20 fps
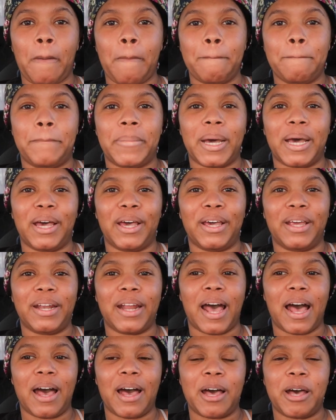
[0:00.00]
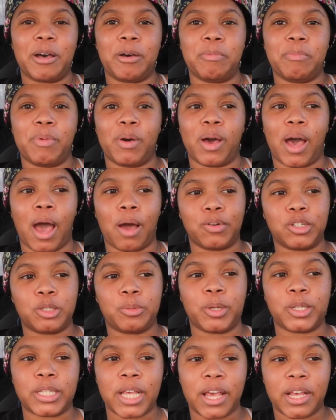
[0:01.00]
but um, I was
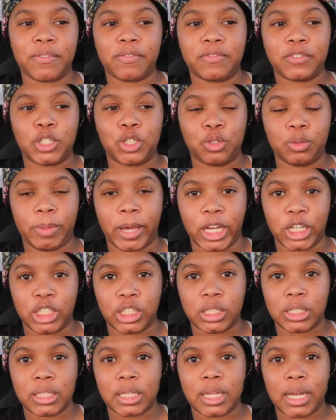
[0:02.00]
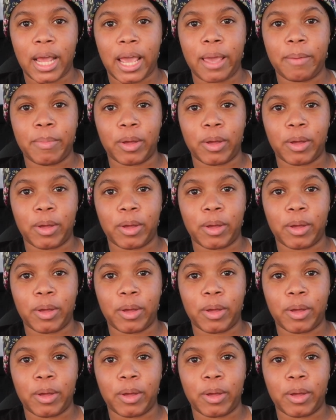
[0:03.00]
supposed to have two patients today,